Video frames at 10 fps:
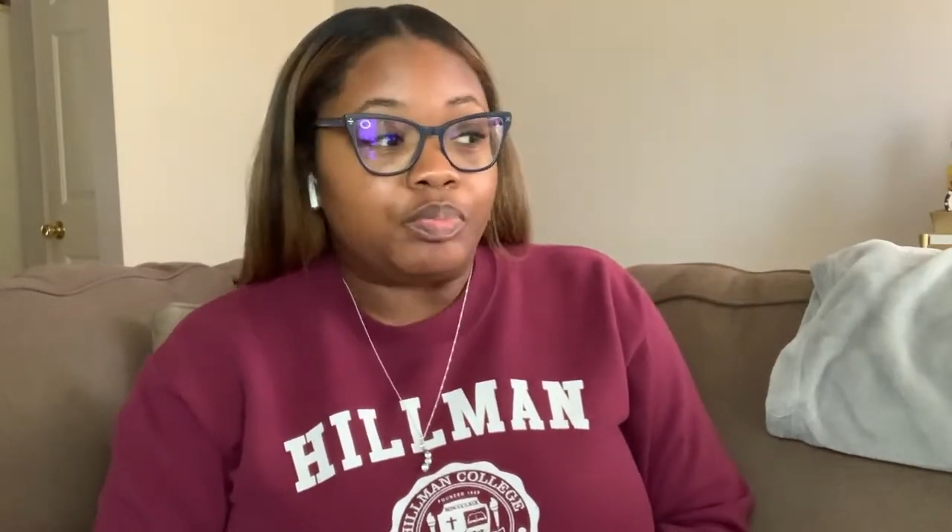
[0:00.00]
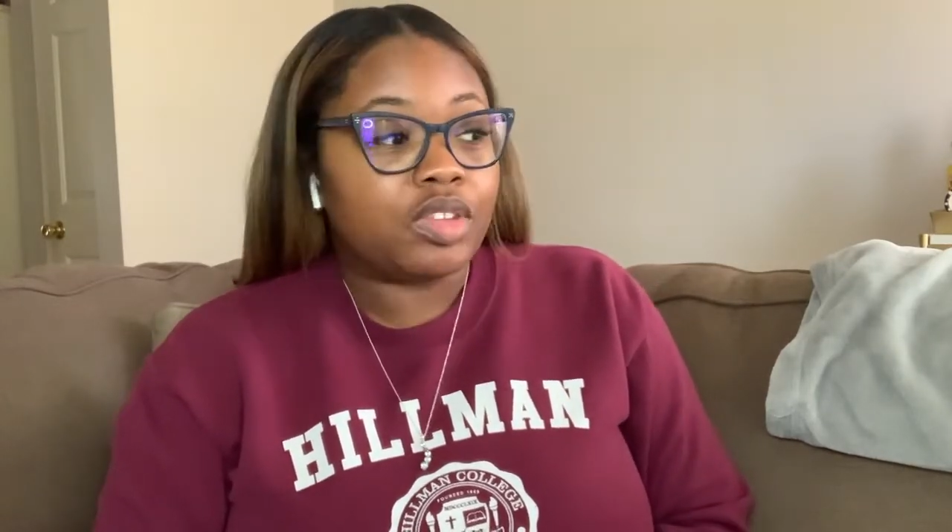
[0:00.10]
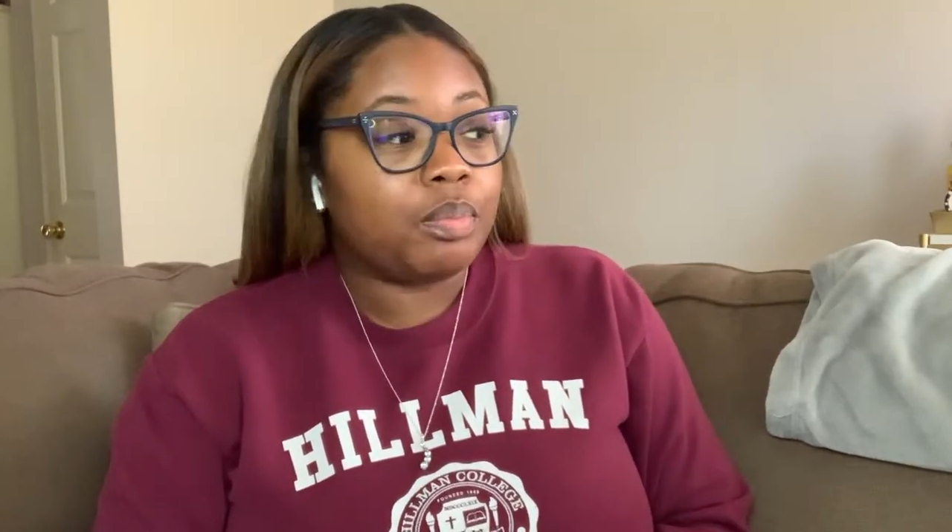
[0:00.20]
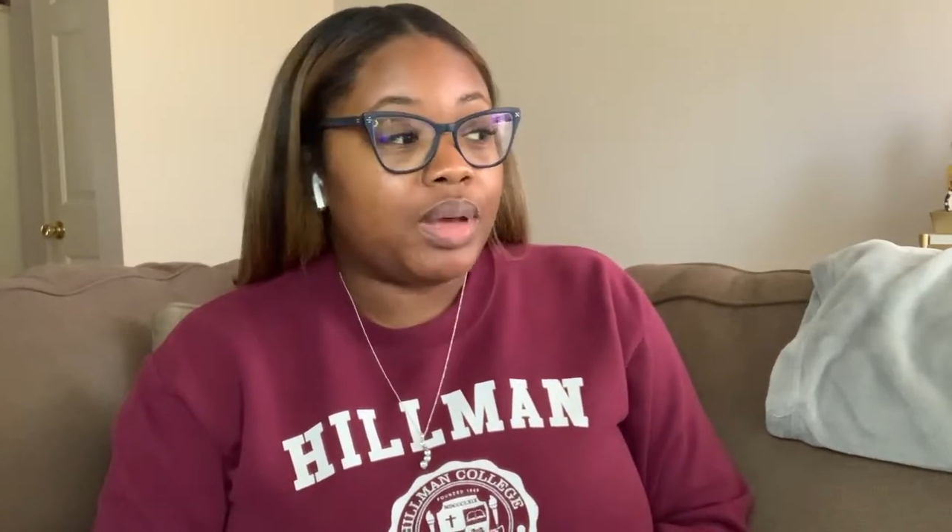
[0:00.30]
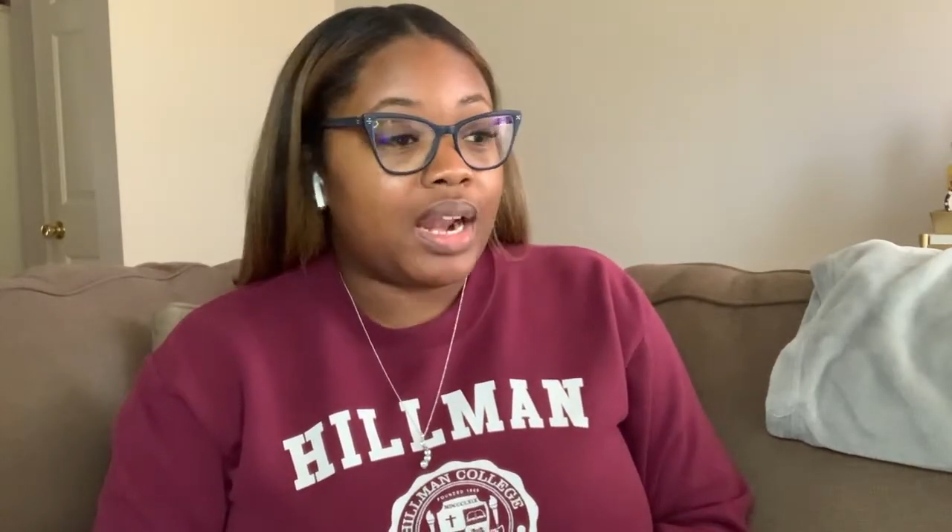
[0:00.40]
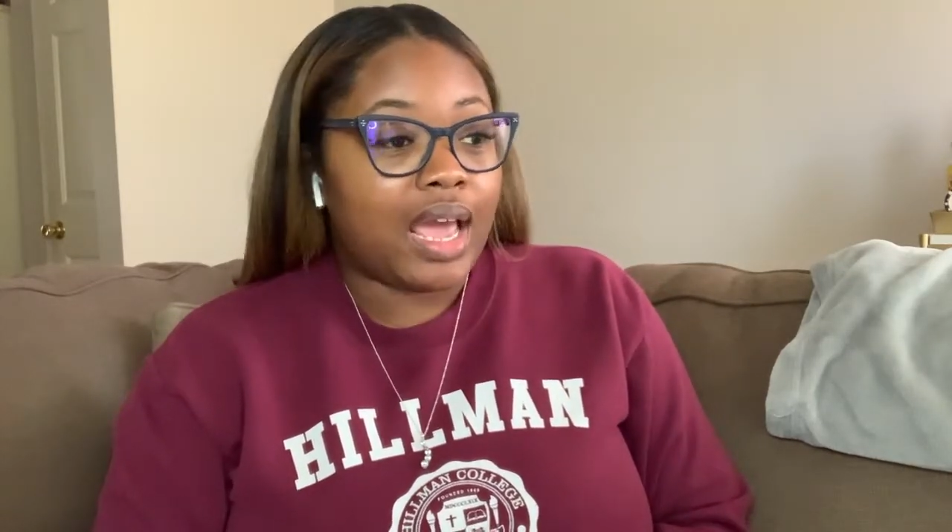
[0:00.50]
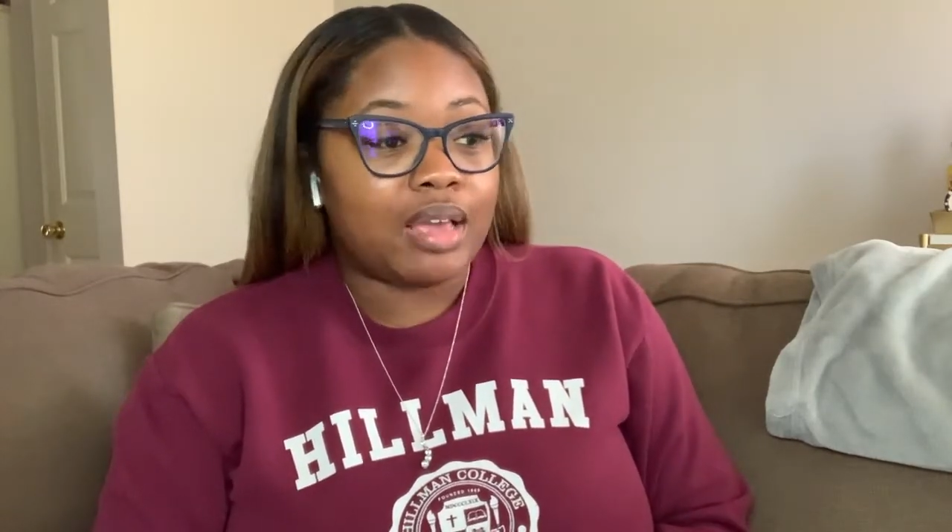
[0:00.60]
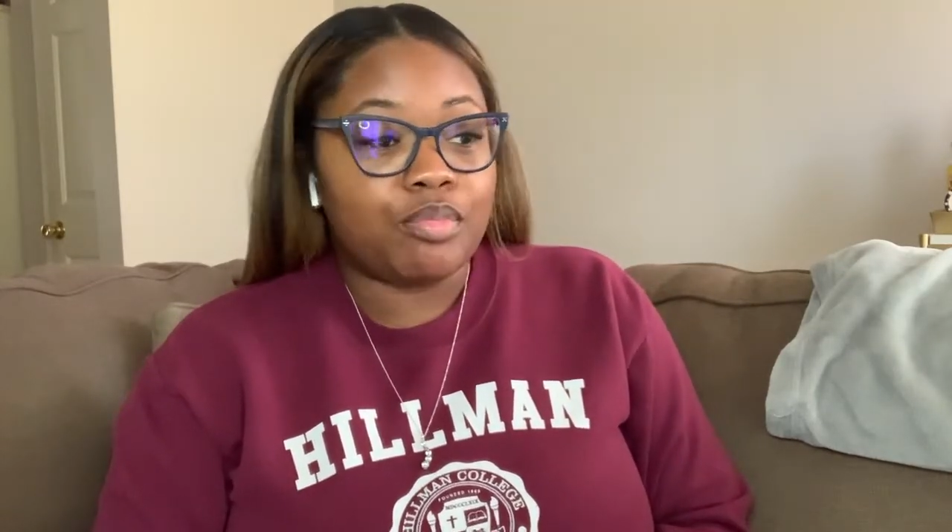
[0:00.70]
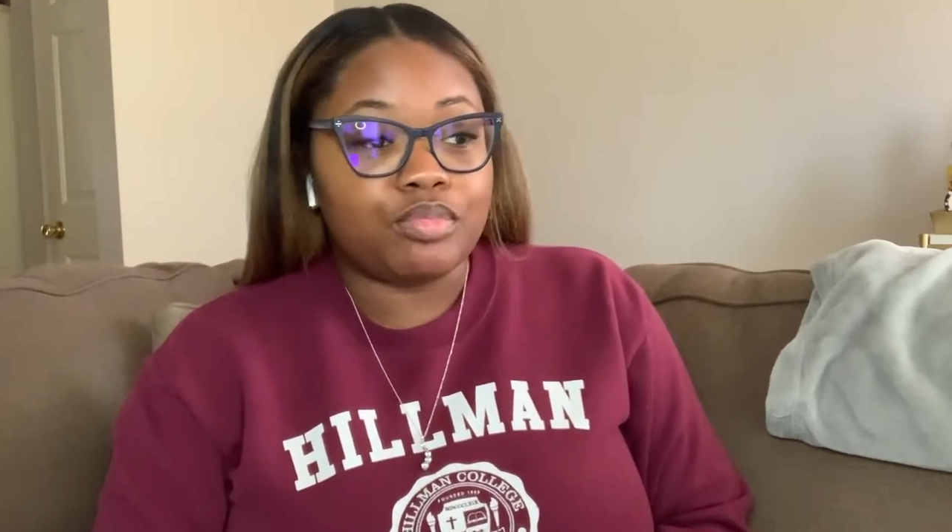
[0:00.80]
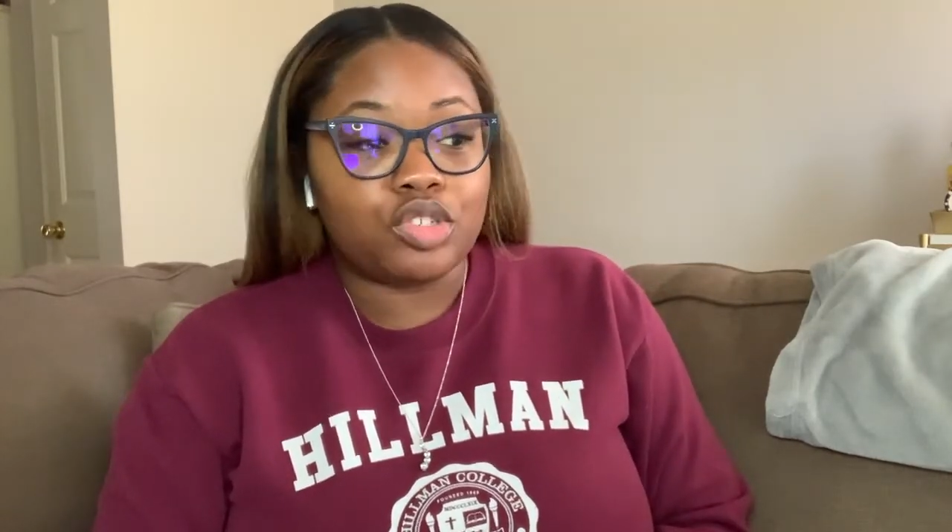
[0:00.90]
But I
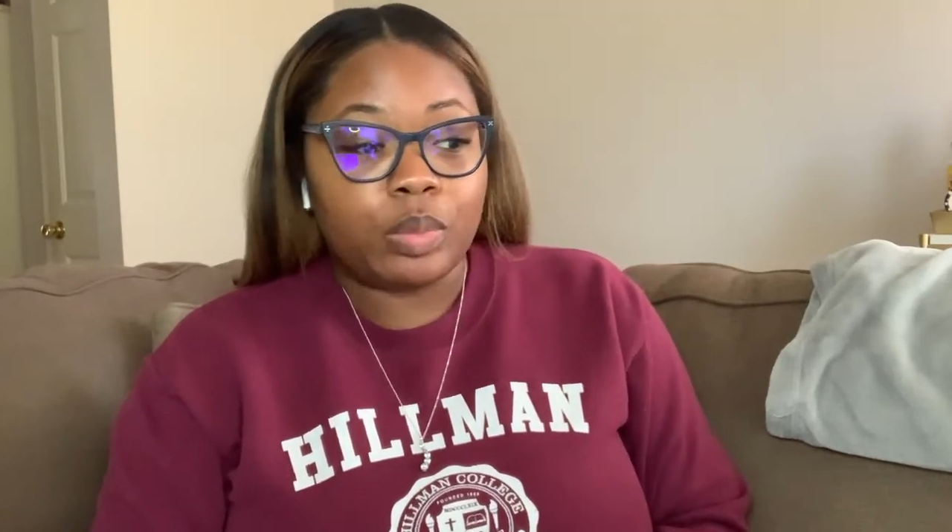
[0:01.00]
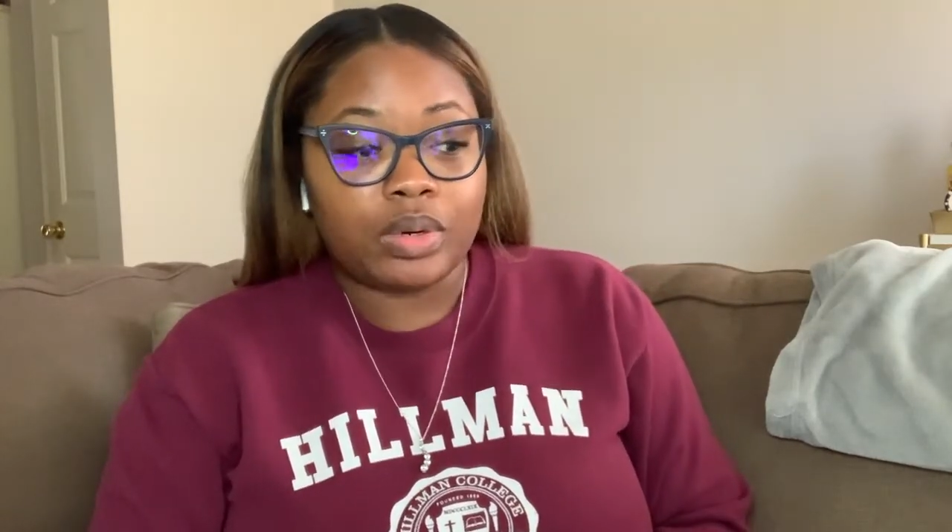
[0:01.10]
am super